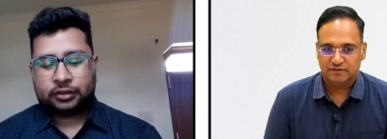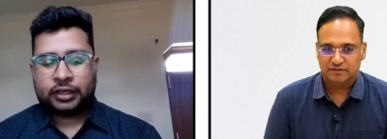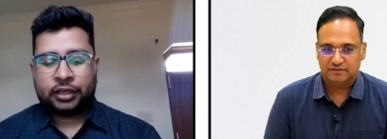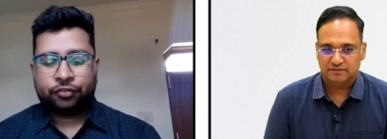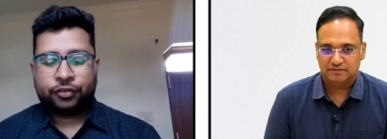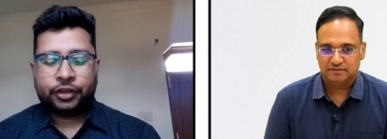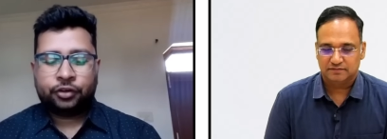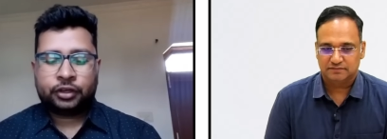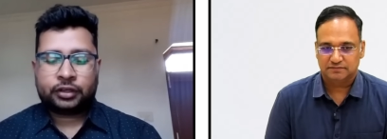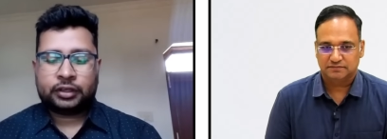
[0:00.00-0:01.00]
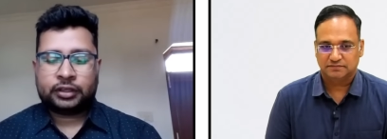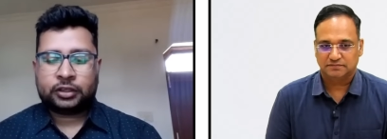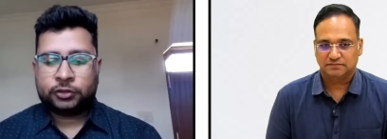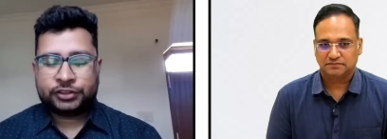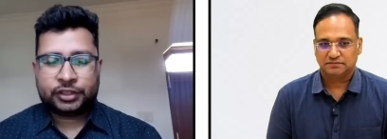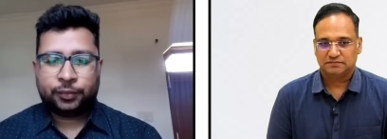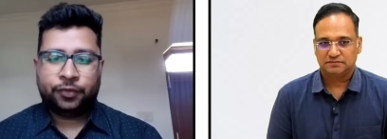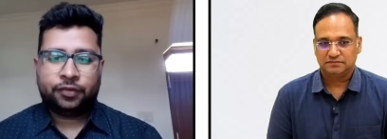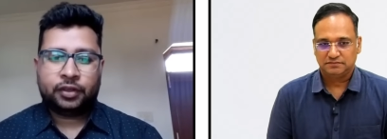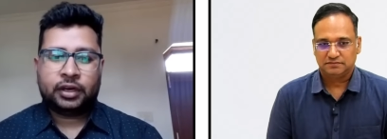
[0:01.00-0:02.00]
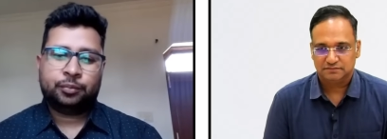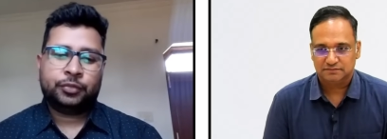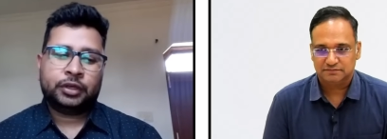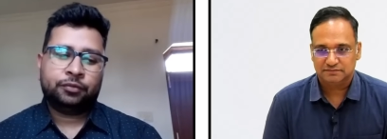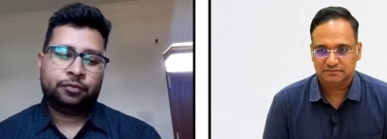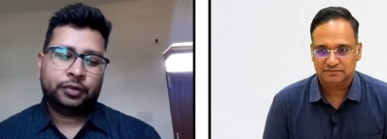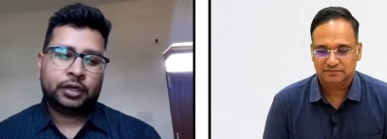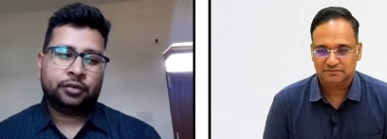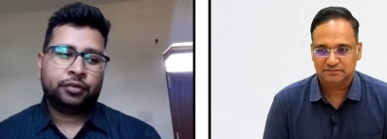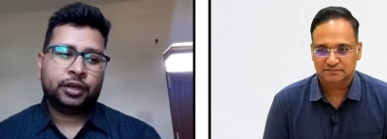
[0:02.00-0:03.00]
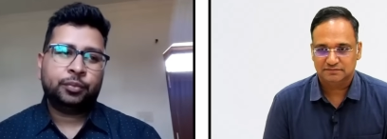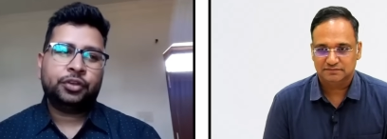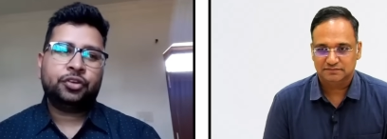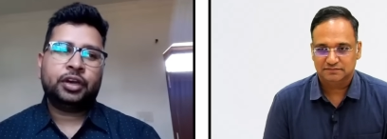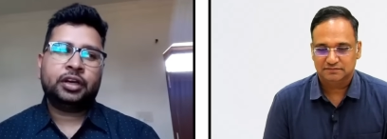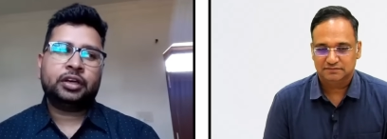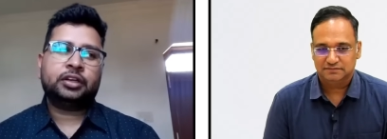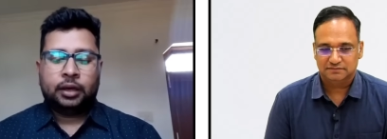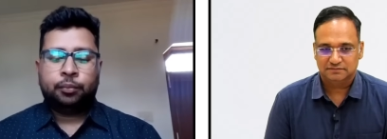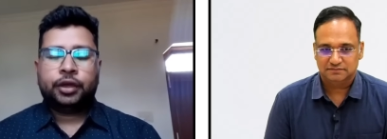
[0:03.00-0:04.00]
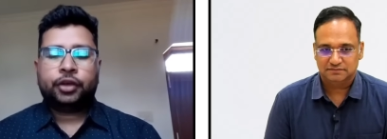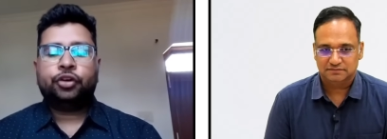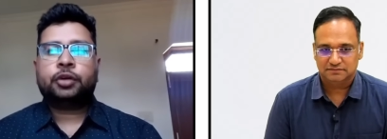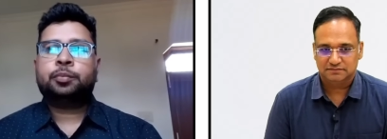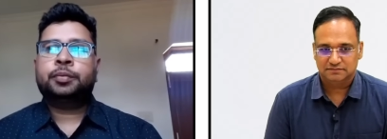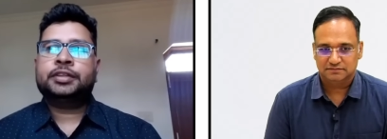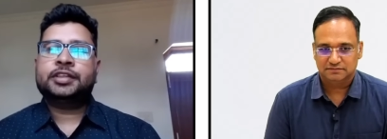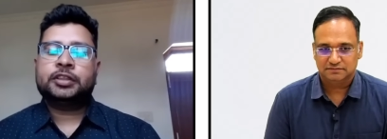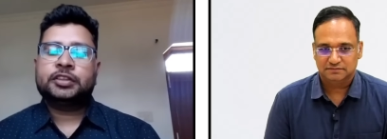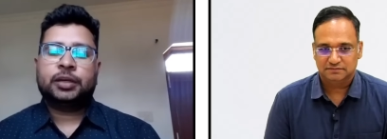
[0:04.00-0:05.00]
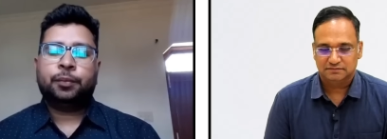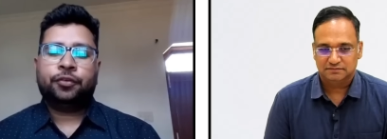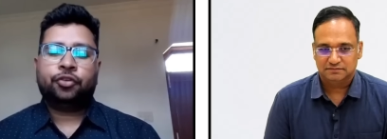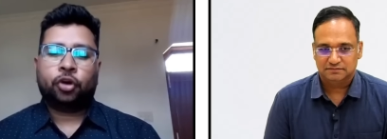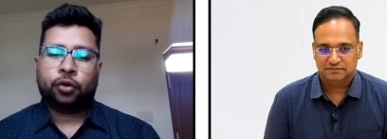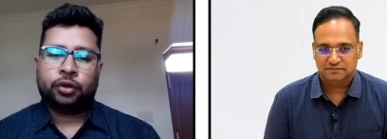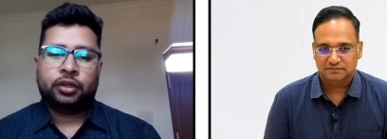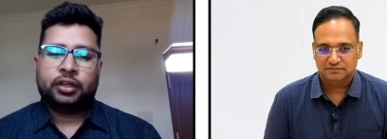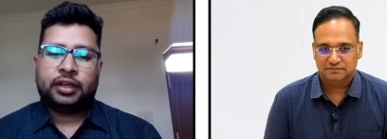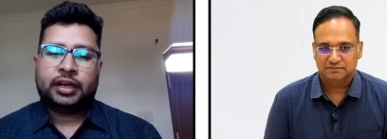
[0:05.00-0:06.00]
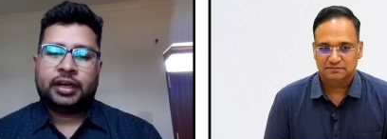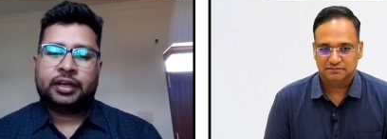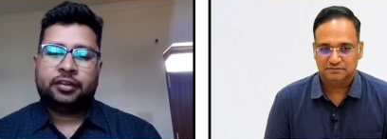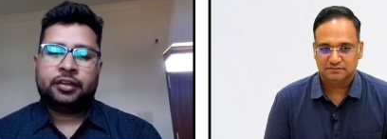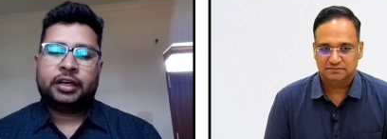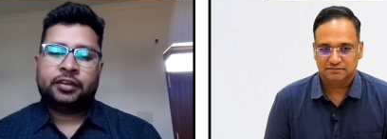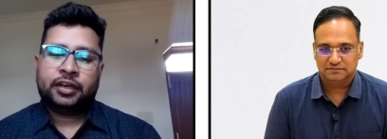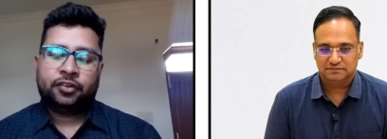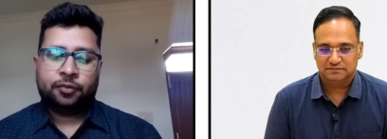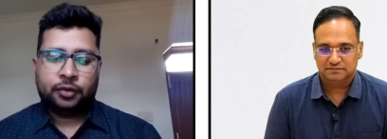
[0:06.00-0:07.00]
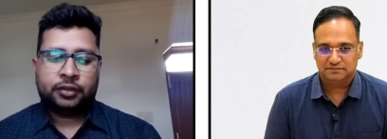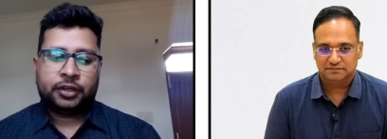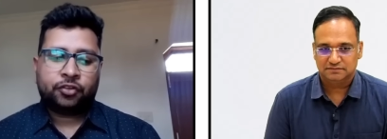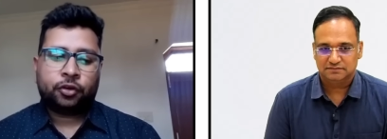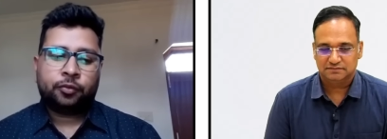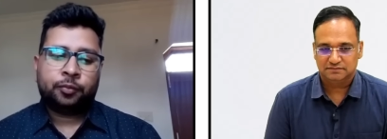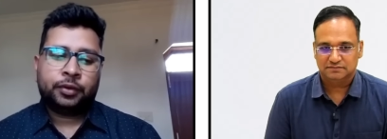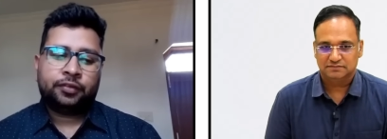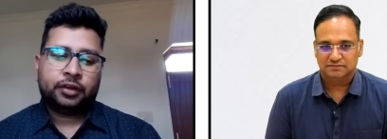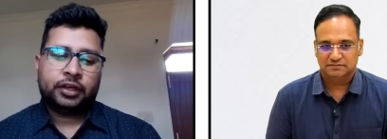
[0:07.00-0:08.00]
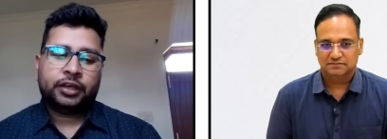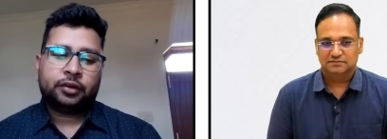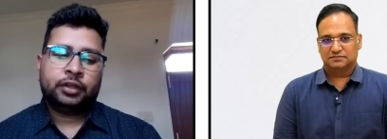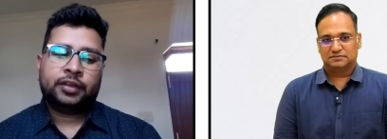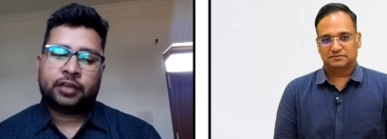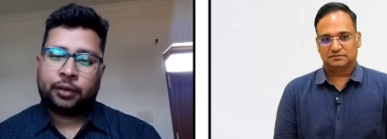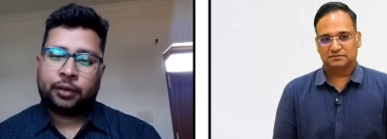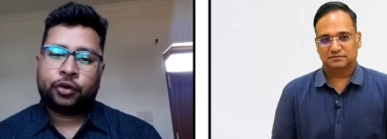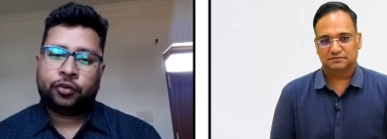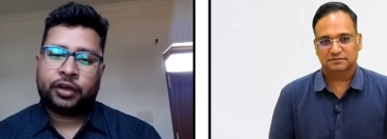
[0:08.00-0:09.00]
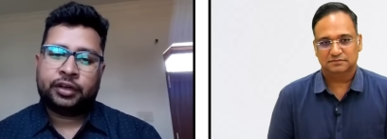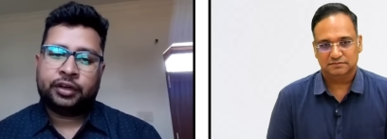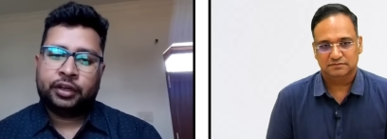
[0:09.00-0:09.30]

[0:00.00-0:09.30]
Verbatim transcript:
Speaker 1: clarify your concepts very much and make your basic concepts strong. And that's what basically the exam required